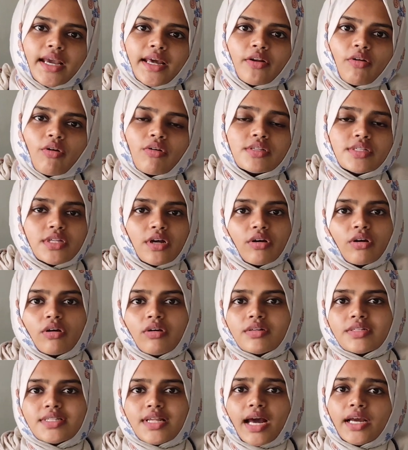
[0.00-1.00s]
can also
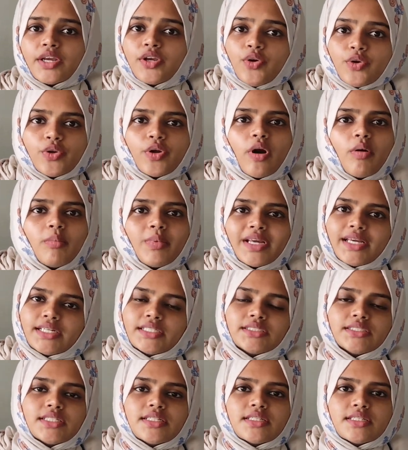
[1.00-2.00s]
cause acute
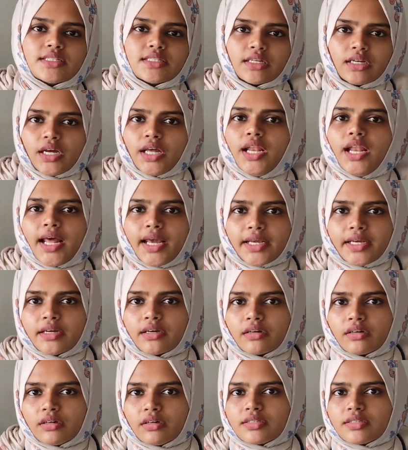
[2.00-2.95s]
complications like